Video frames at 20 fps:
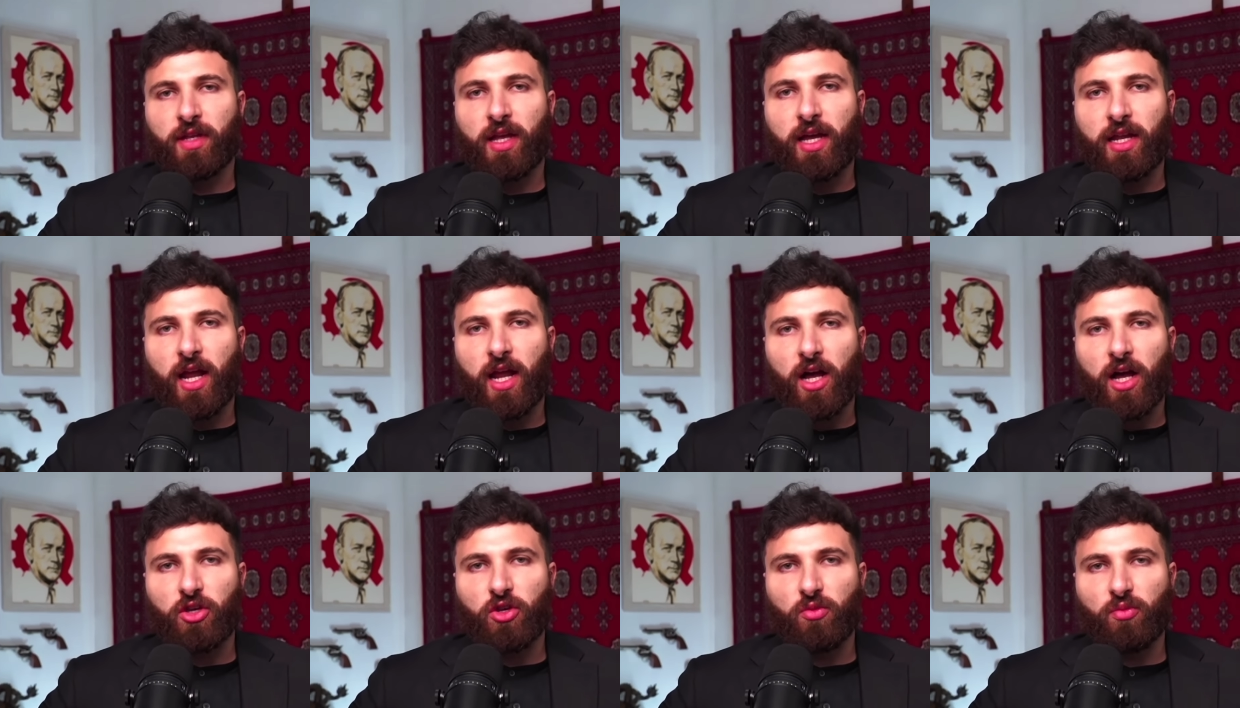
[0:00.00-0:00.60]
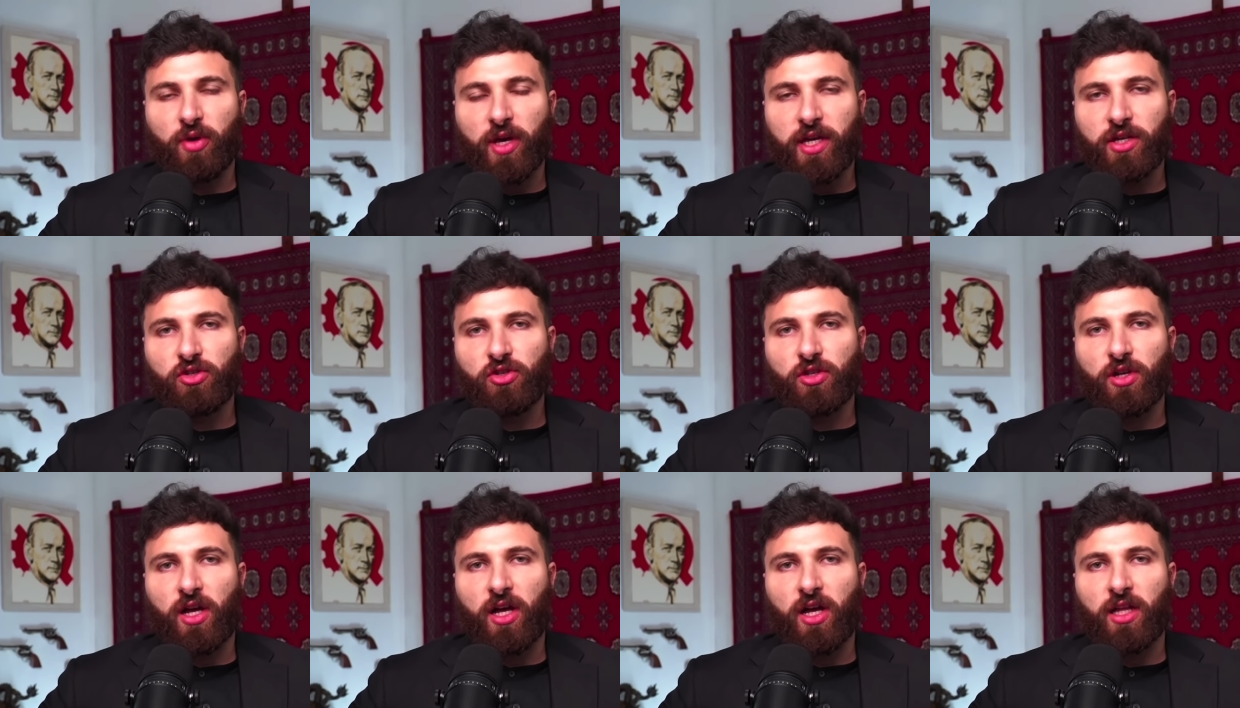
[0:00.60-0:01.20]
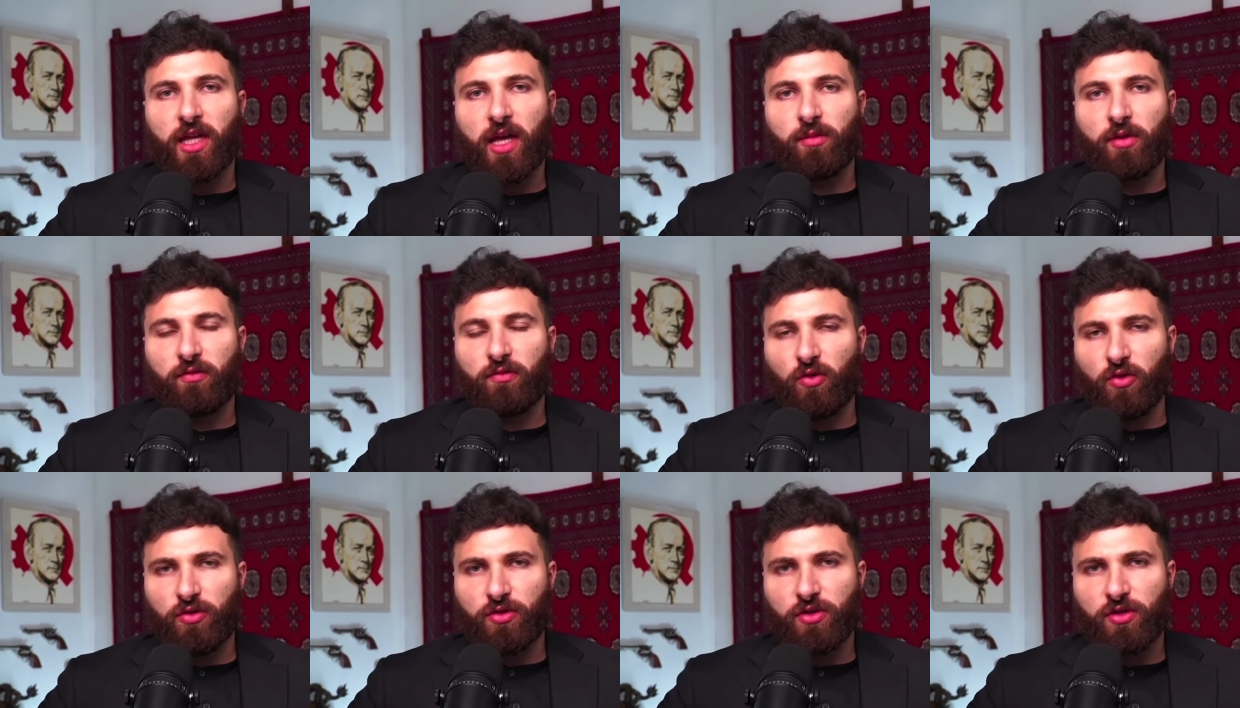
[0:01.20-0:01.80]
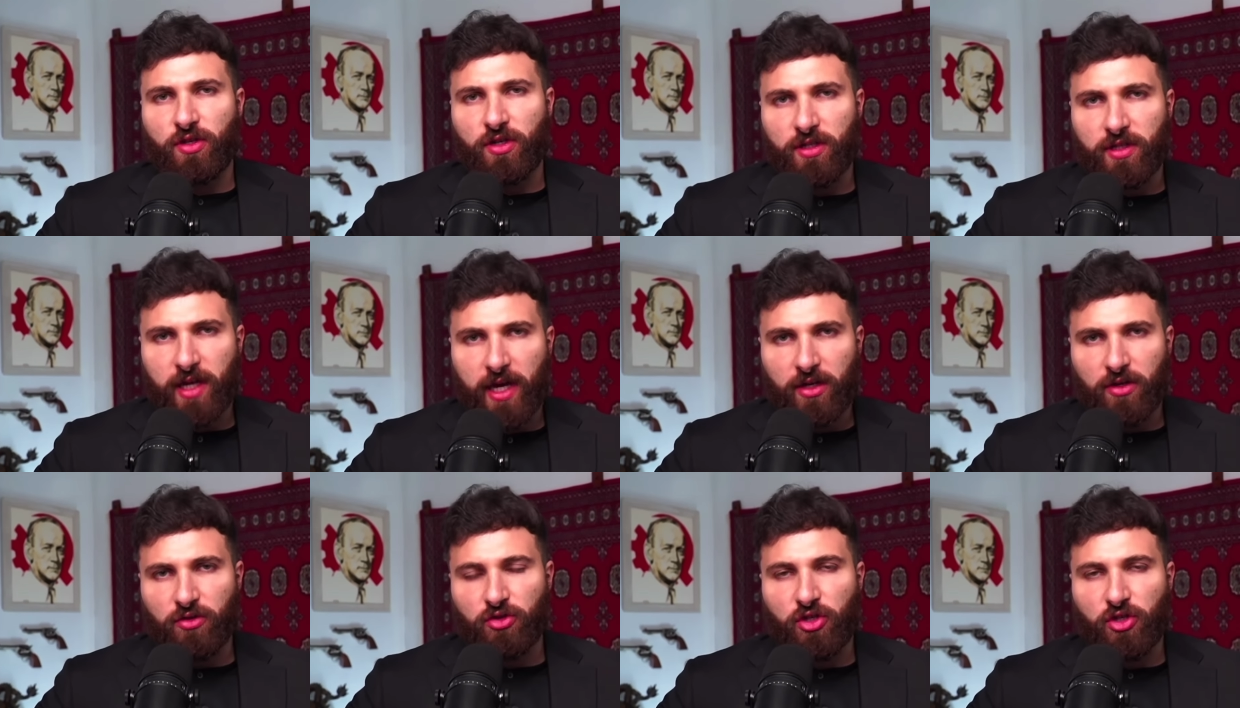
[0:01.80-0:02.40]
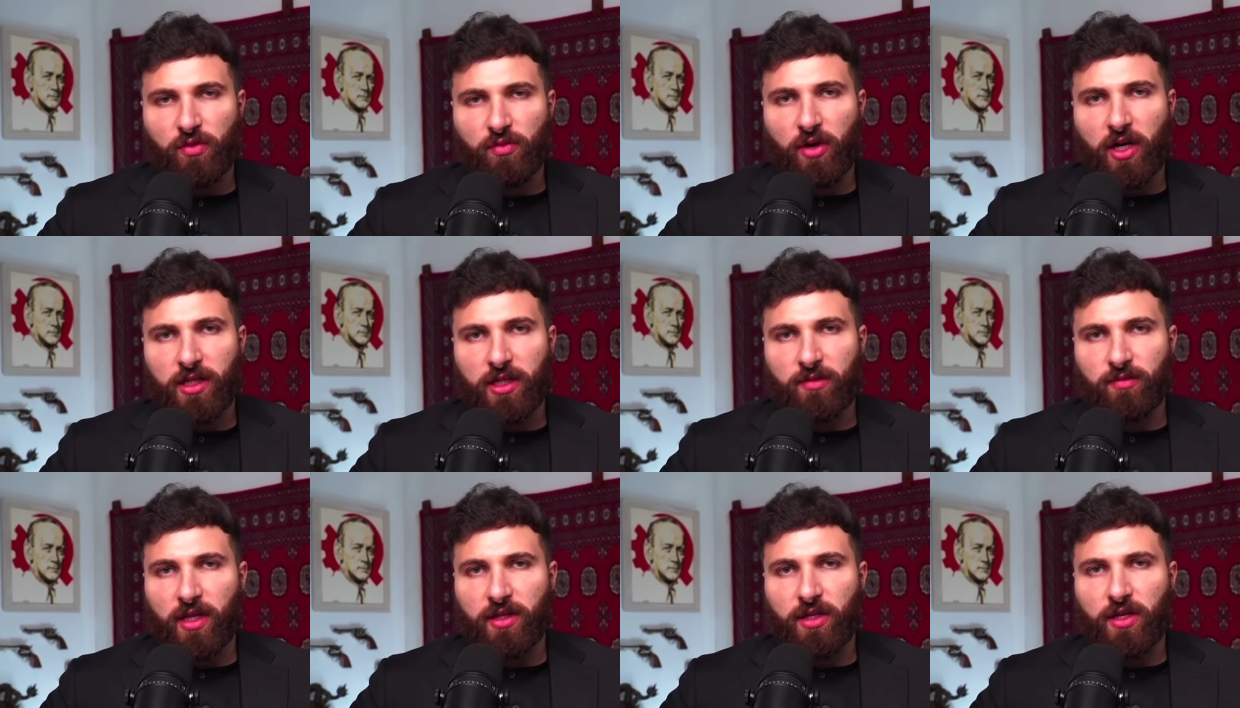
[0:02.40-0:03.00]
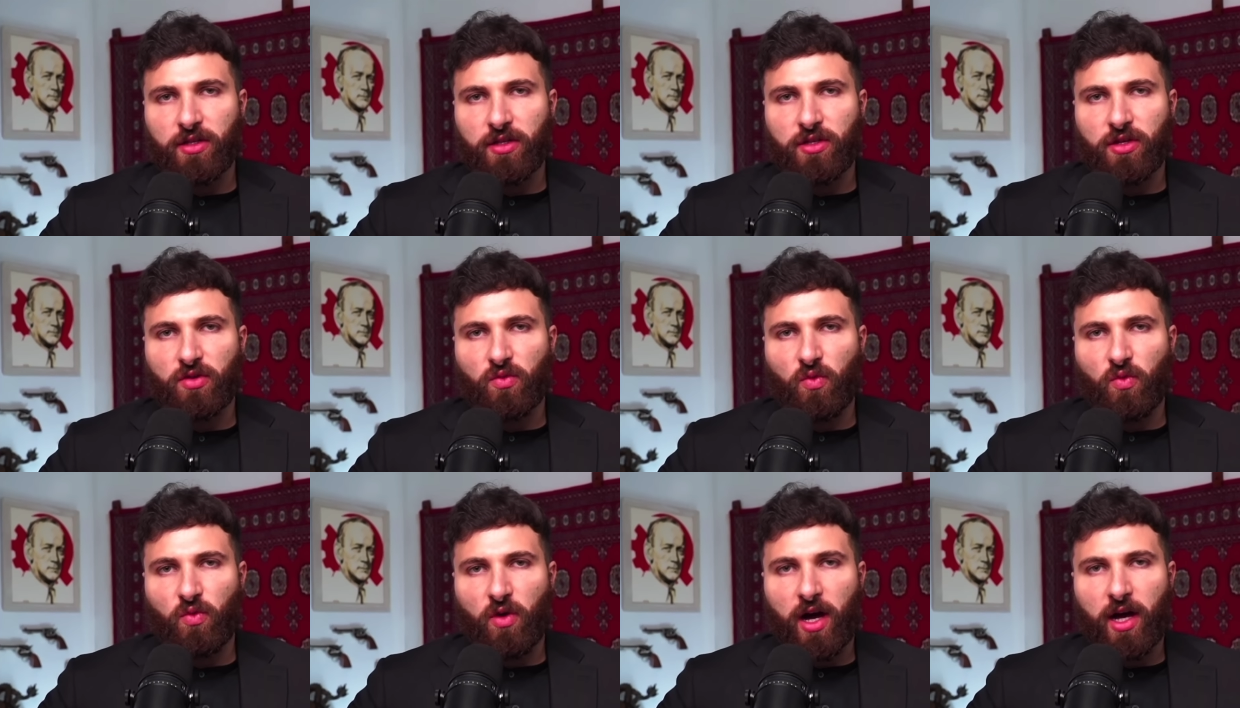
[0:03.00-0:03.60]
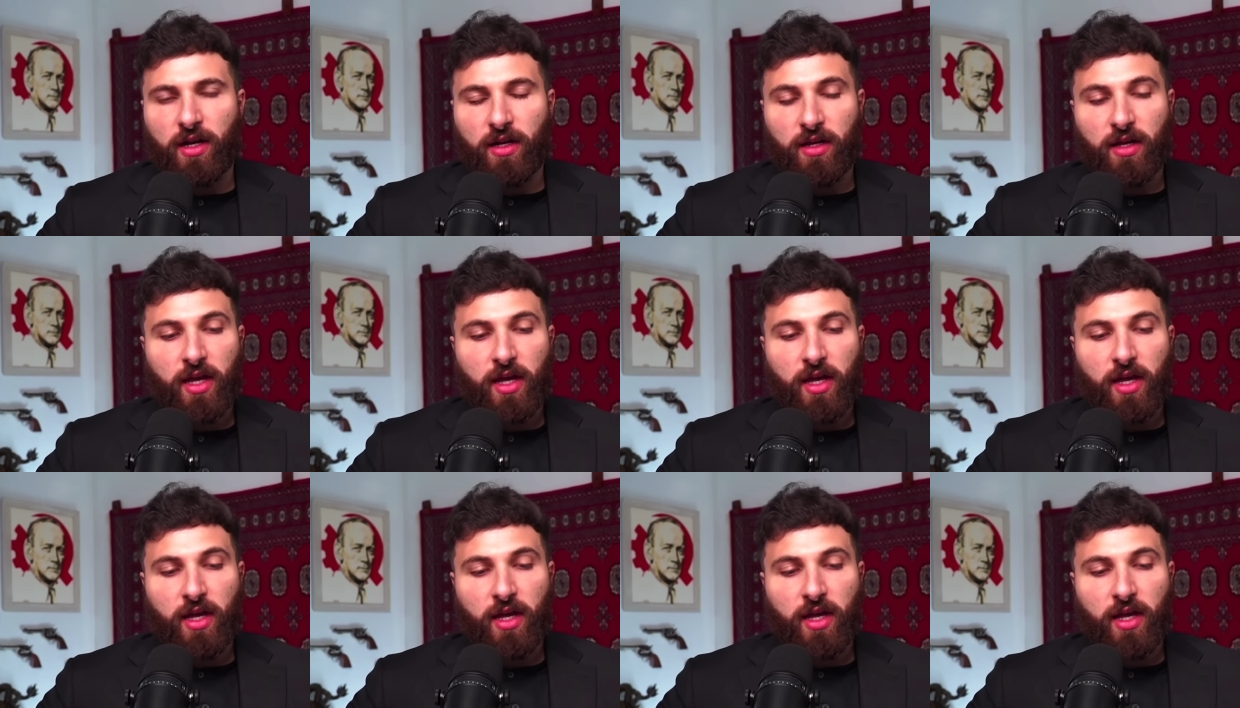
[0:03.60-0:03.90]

Speaker 1: an occupation on them and force a dictatorship on them that they didn't want?